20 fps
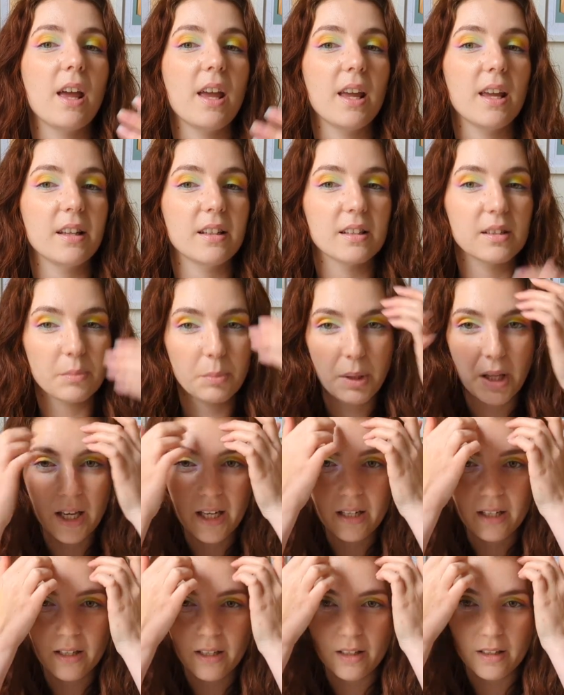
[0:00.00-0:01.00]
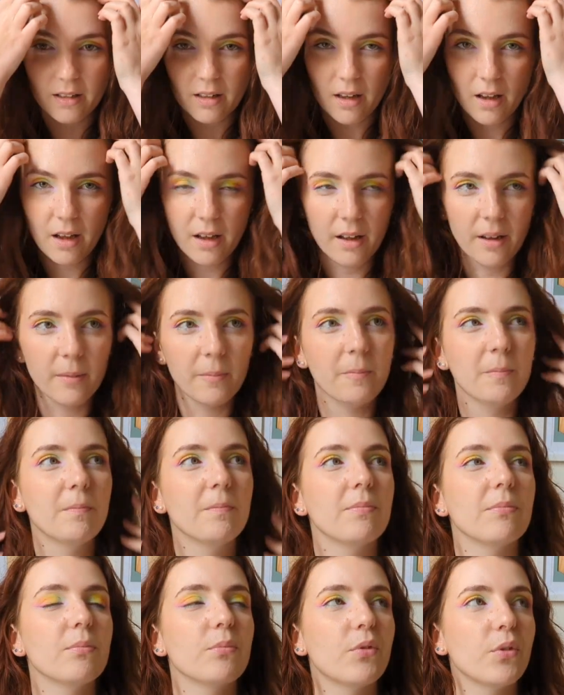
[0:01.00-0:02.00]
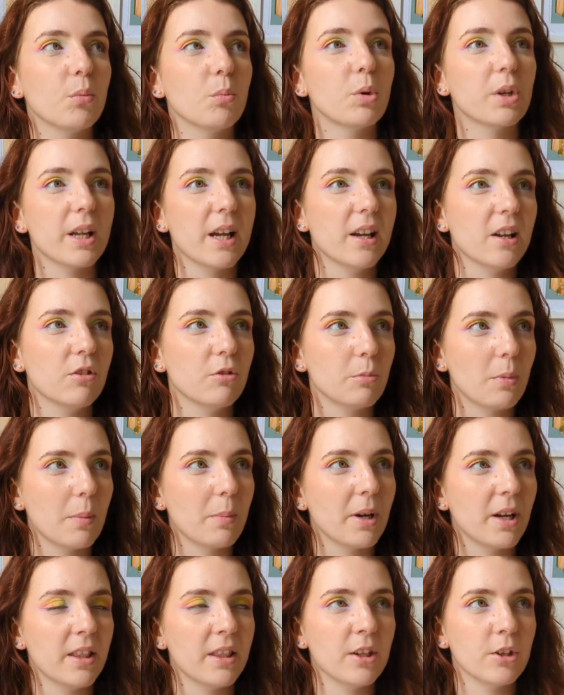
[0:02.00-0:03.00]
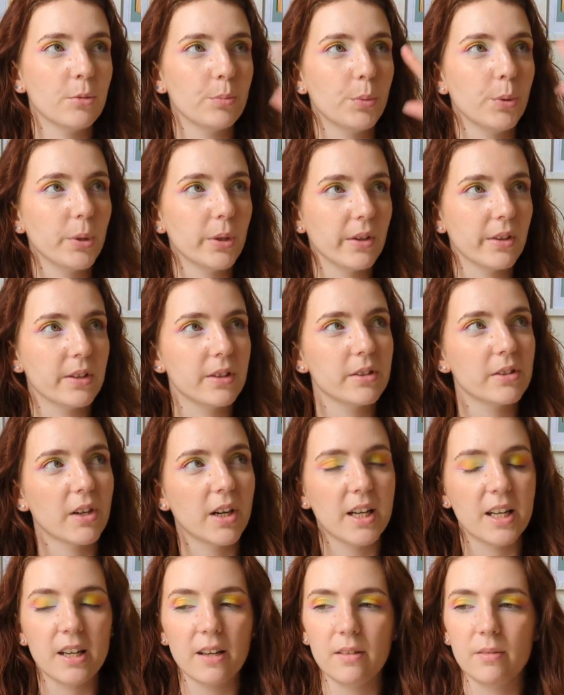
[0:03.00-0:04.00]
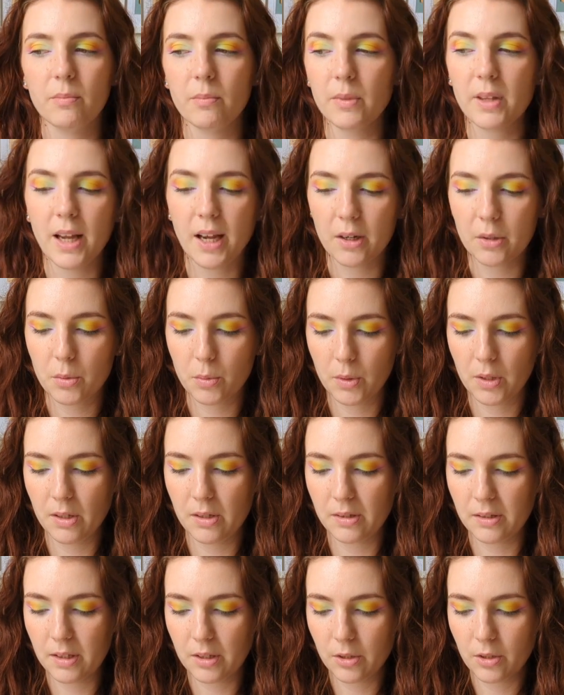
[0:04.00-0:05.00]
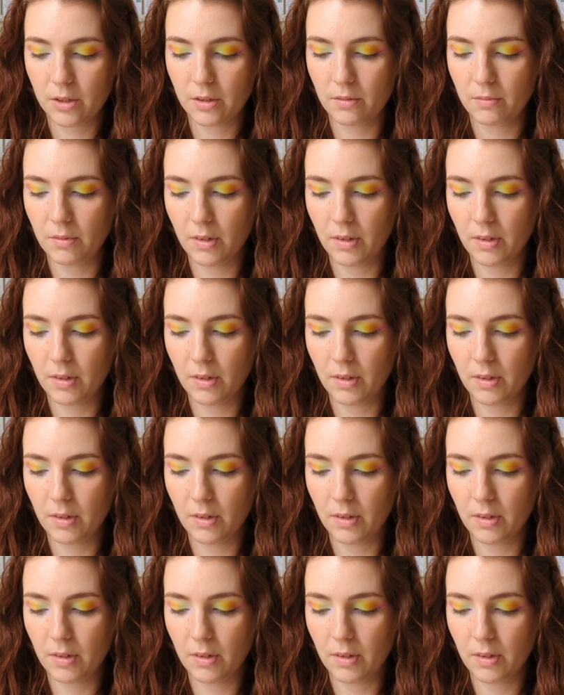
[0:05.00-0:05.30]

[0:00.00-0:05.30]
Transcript: explain it um, from what I can remember and then I'll put on the screen the actual usage